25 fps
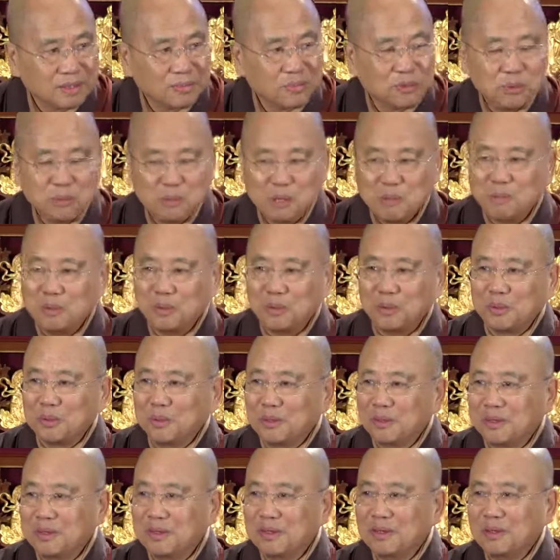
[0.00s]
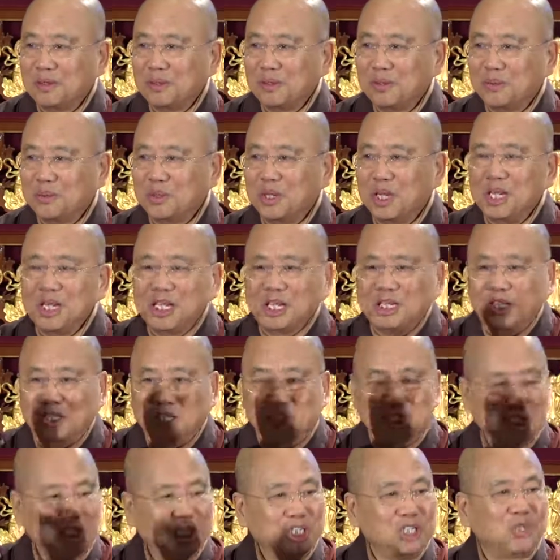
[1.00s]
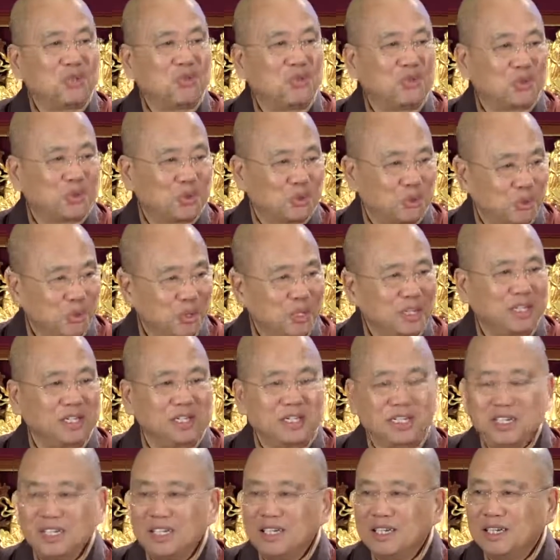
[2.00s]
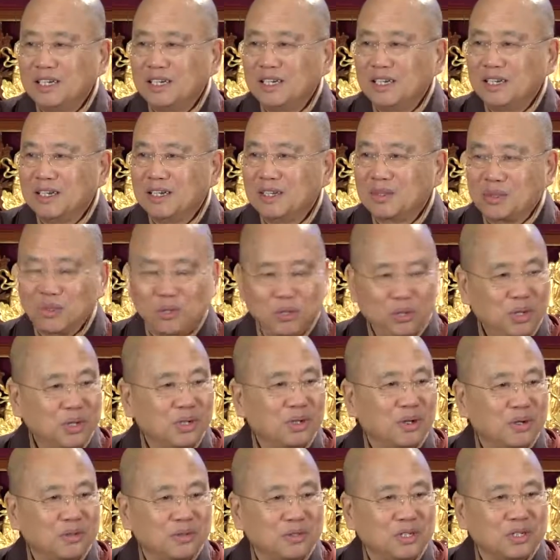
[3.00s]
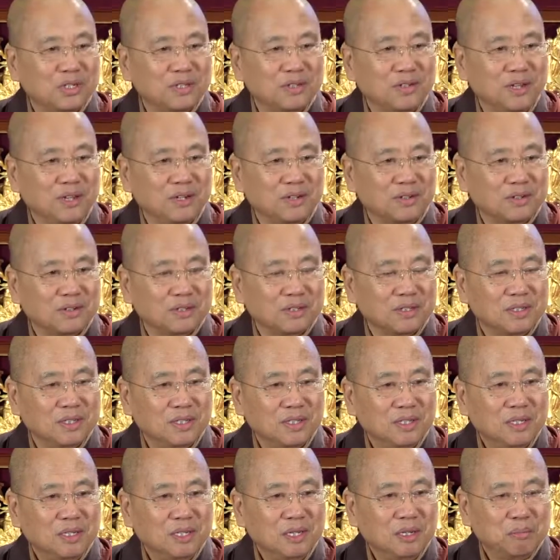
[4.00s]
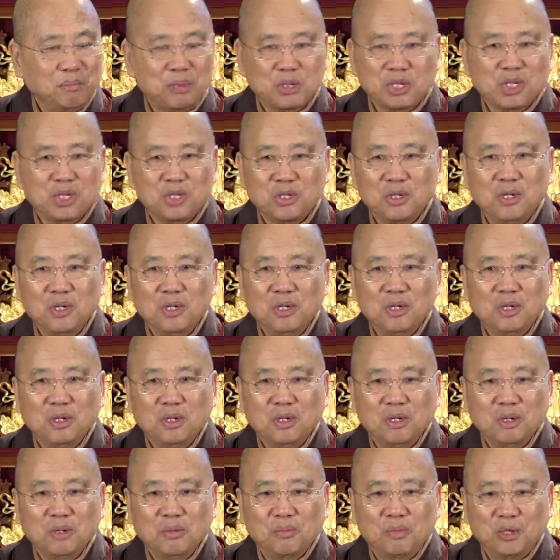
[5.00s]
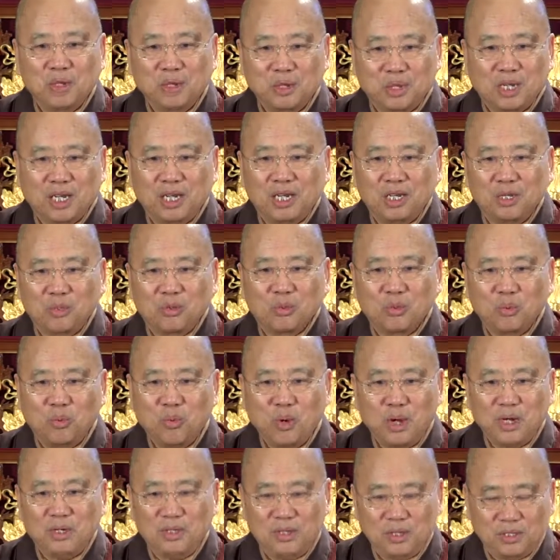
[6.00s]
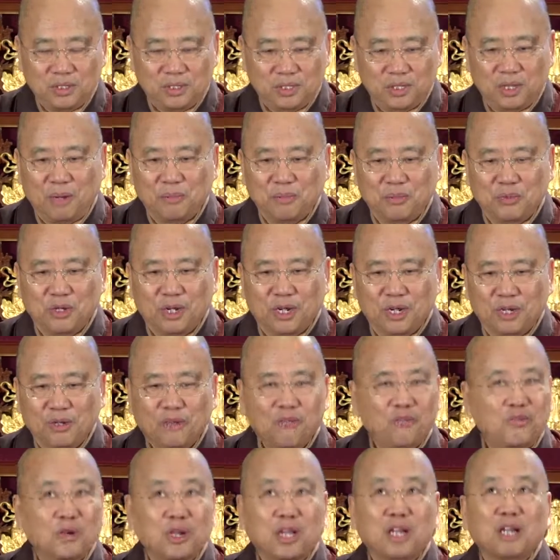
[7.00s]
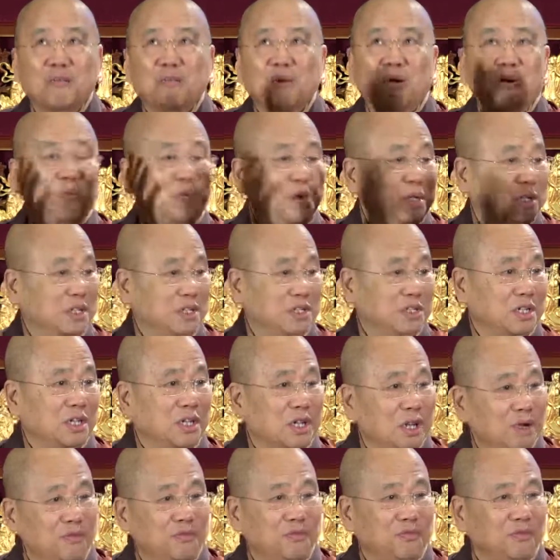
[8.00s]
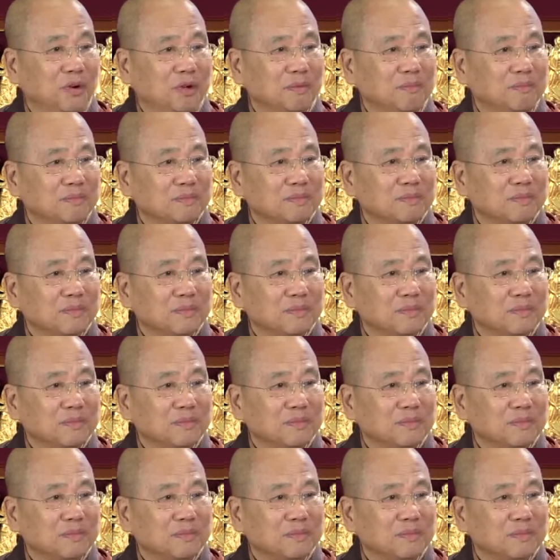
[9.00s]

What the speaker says: Remember, you need a decision tree to learn all these things, because when you get into one subject, you forget about where does it come from.